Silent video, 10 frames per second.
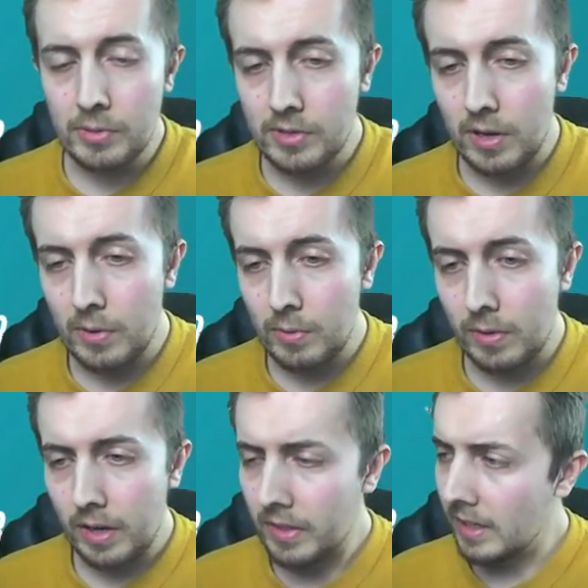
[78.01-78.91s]
So
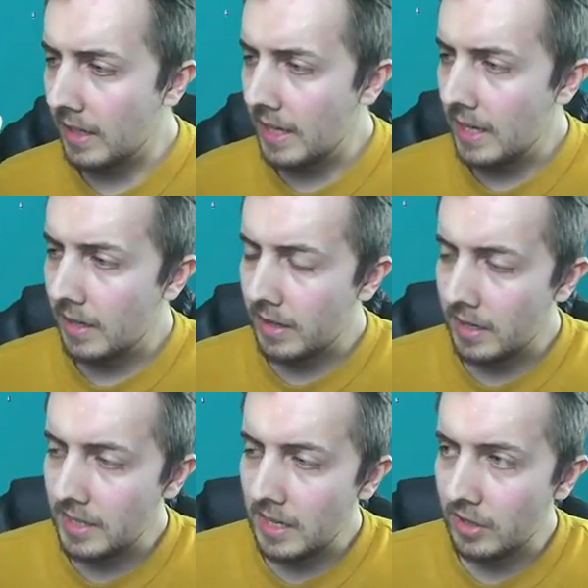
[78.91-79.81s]
I think the
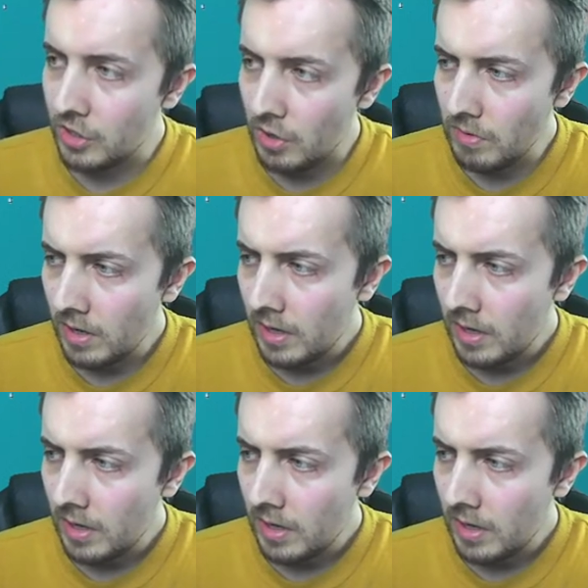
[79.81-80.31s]
13th of June